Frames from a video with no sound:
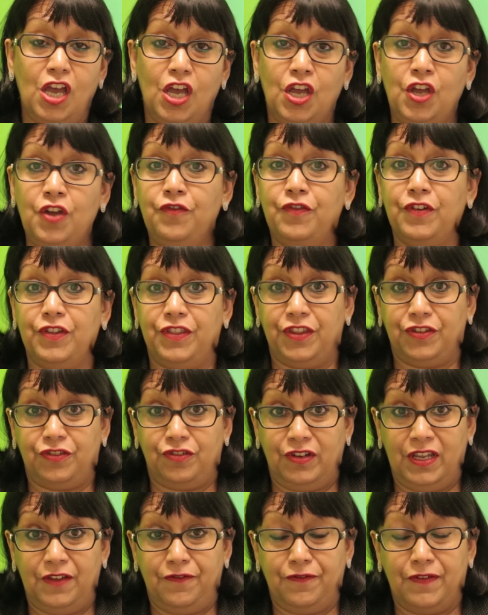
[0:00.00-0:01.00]
over the
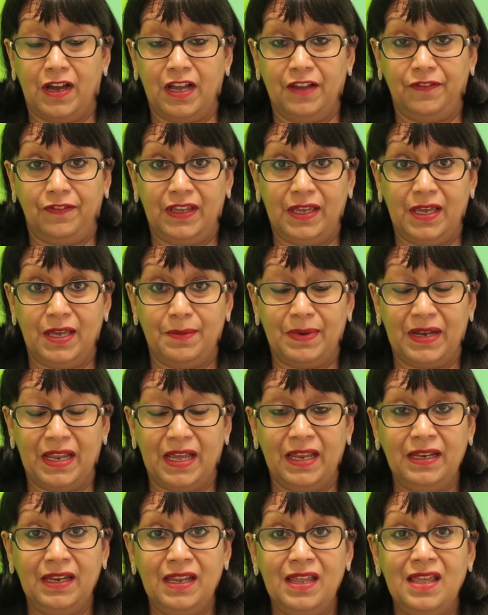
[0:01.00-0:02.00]
3-5 year
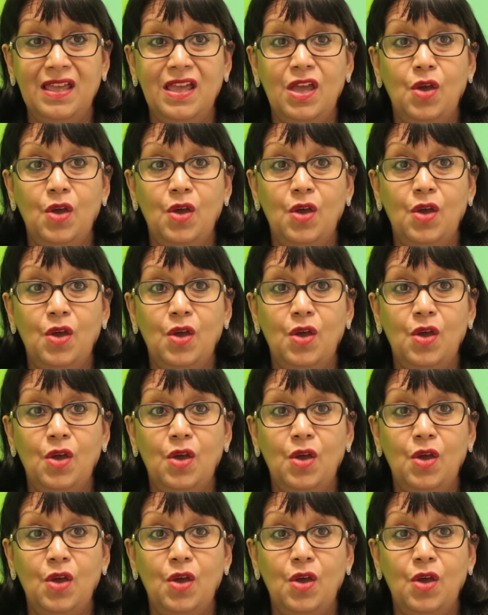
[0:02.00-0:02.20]
plan,